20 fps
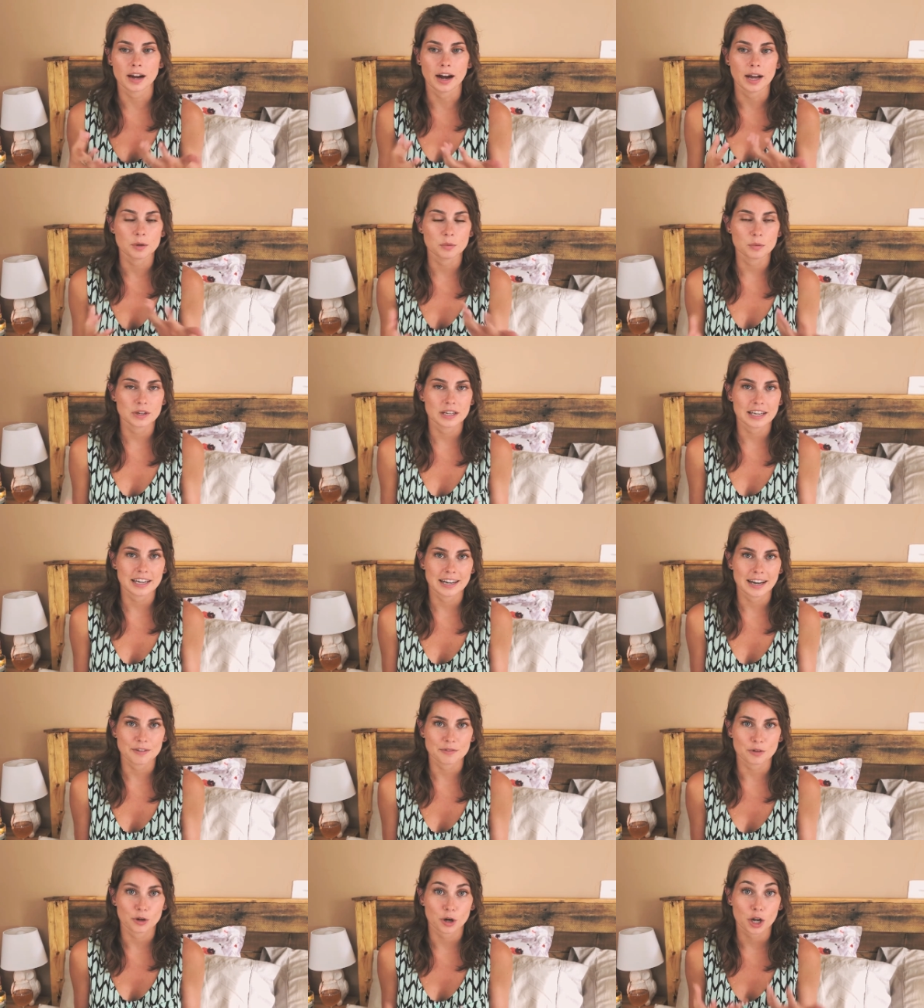I would
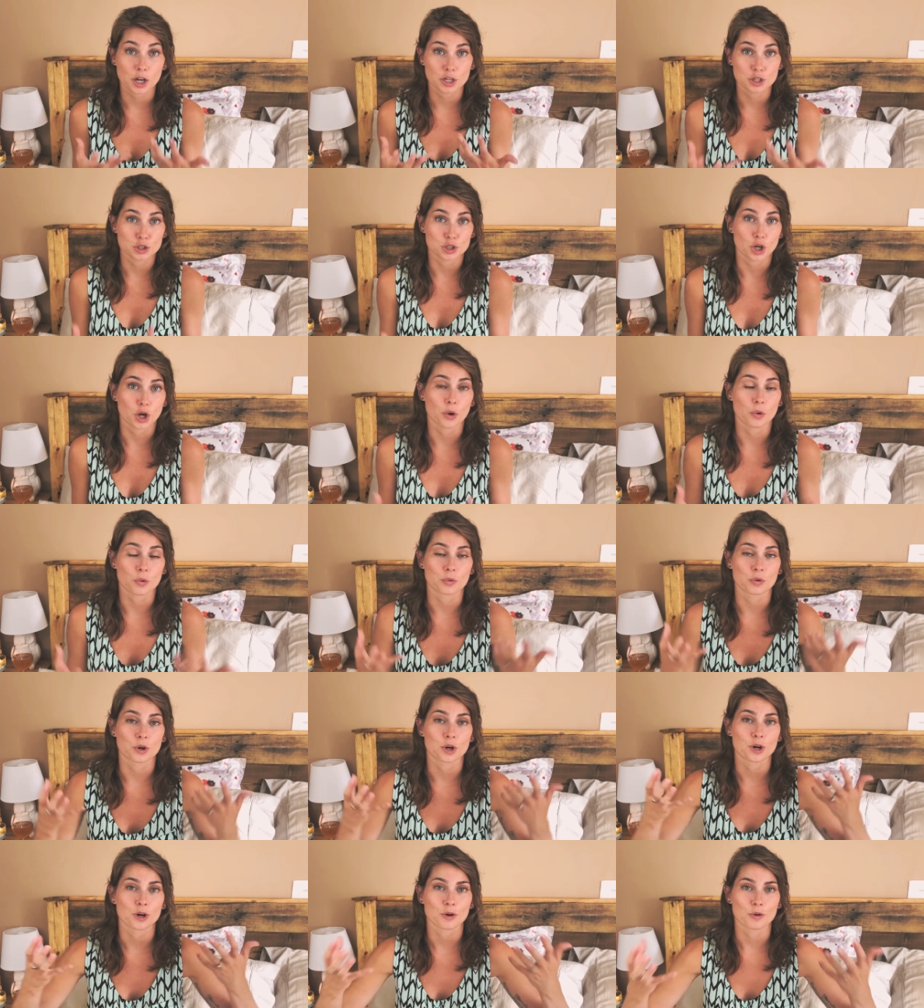never
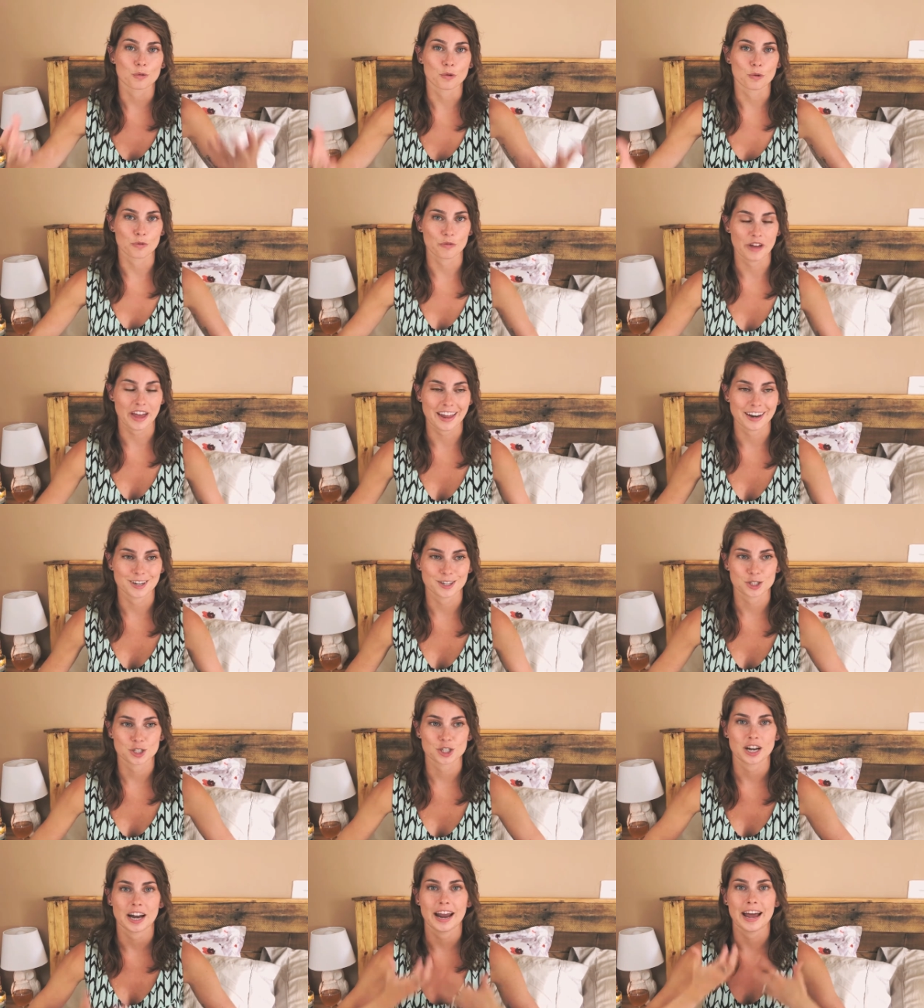condone
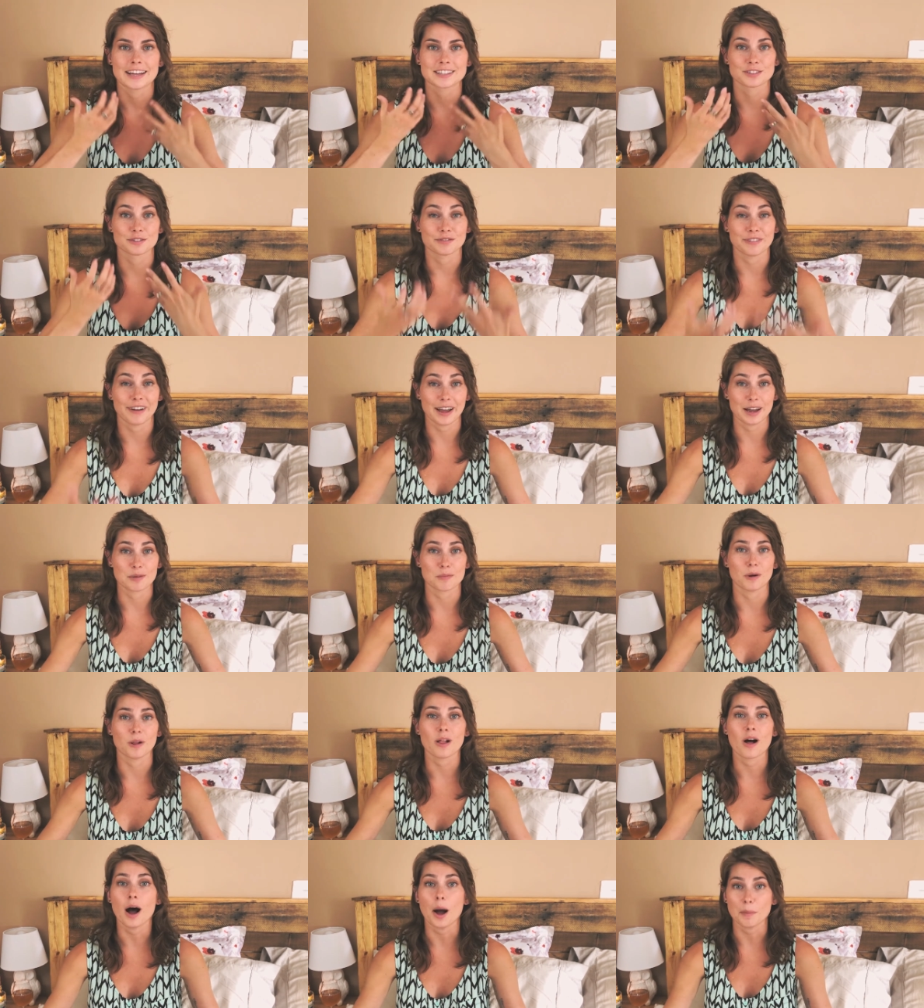revenge as a
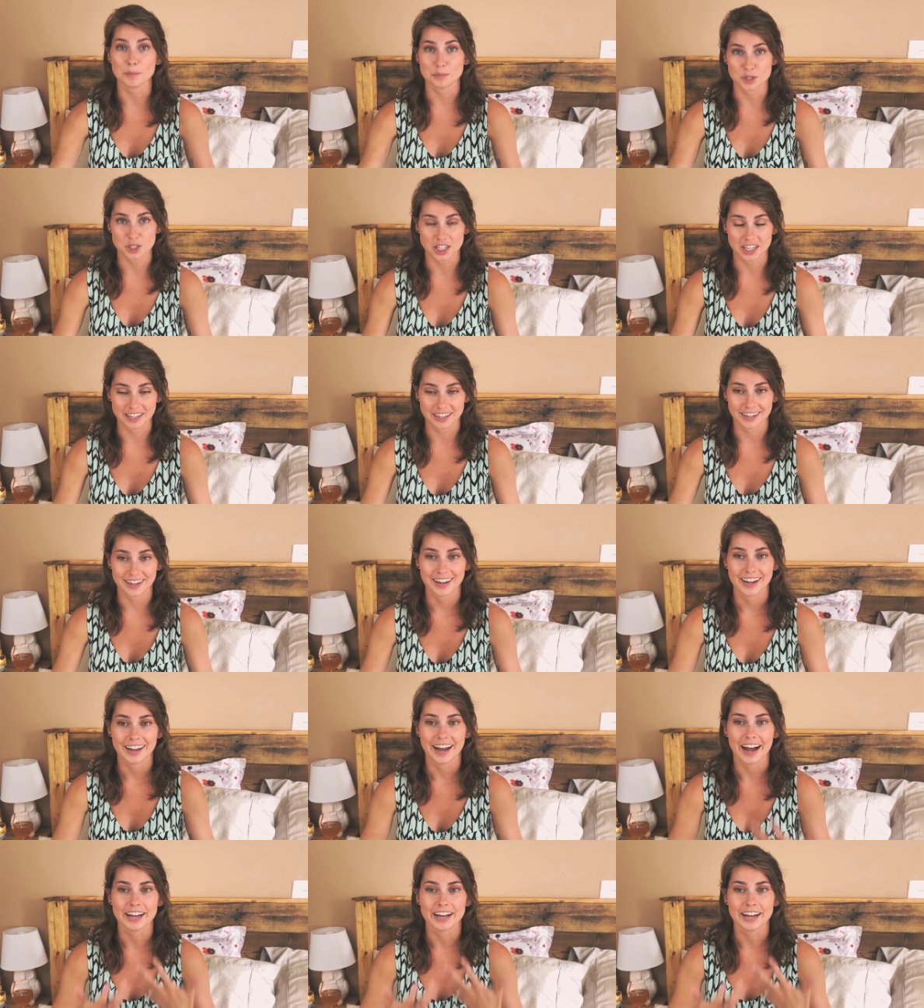viable option.